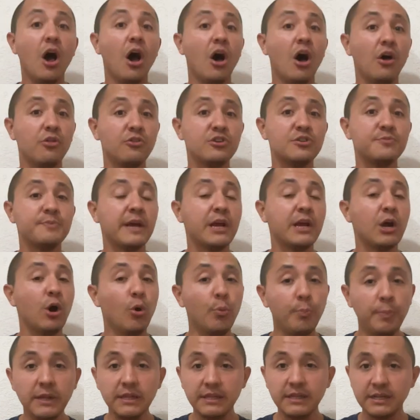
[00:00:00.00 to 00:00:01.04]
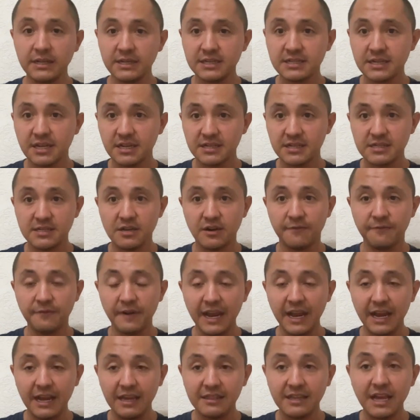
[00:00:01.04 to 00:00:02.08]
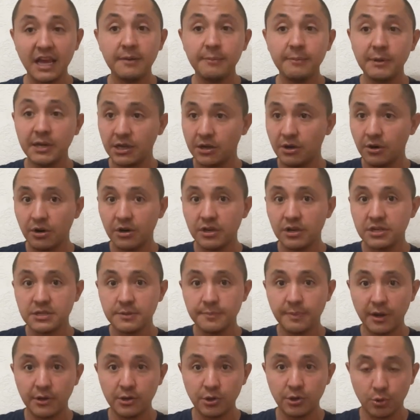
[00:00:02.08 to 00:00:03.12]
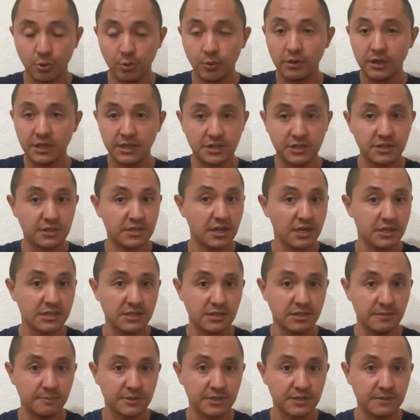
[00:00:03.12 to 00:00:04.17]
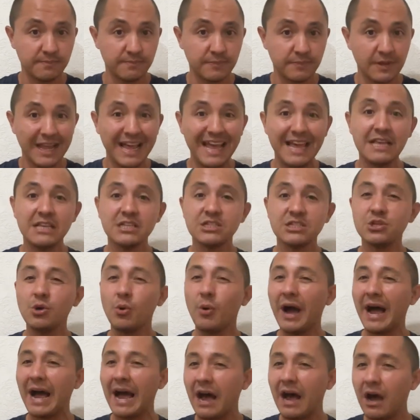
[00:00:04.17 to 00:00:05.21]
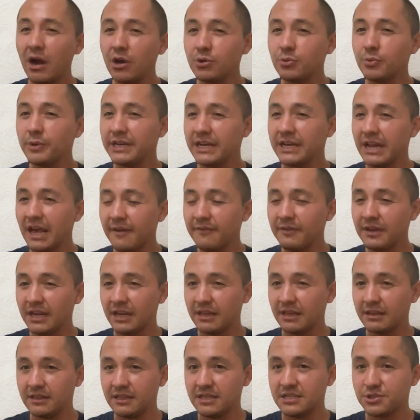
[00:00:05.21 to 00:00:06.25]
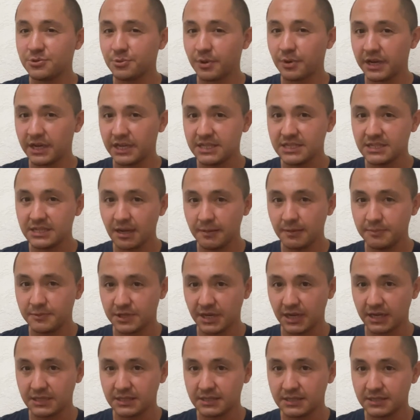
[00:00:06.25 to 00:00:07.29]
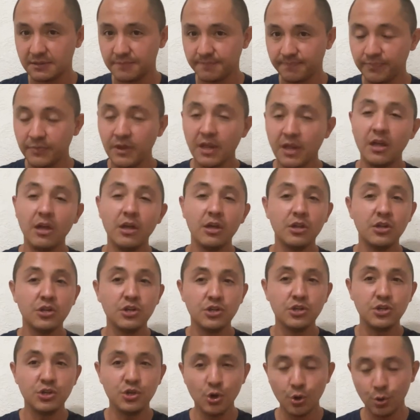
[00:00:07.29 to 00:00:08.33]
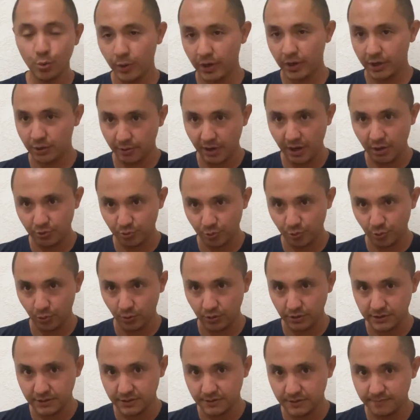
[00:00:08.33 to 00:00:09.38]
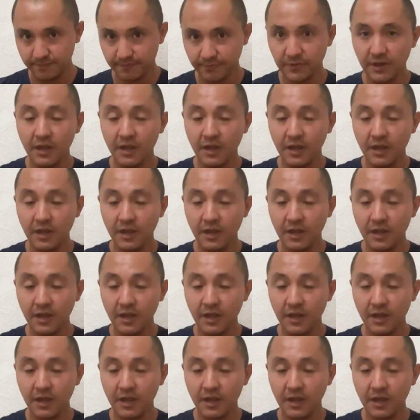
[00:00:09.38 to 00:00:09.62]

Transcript: Others may openly discuss their faith and be curious about your religious customs. So, how do we navigate these tricky subjects? Two quick ground rules.